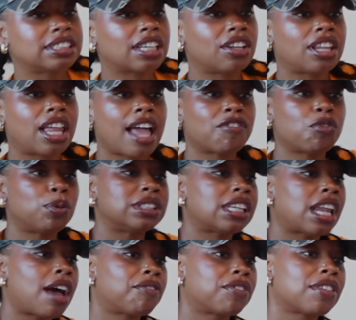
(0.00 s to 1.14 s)
tale life was
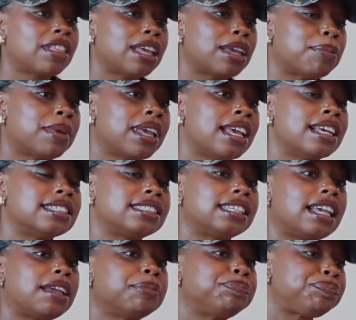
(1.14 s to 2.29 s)
not for them.
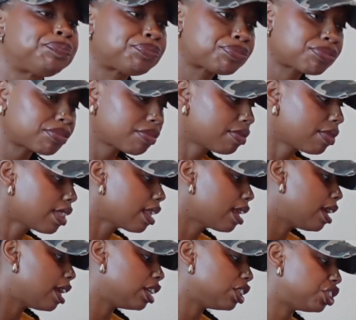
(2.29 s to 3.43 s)
See,
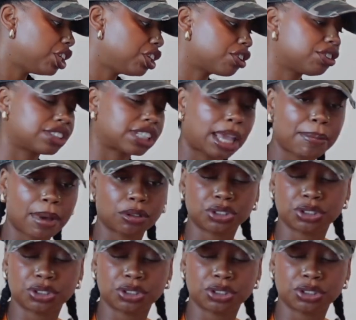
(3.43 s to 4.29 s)
Cheetah Girls came out in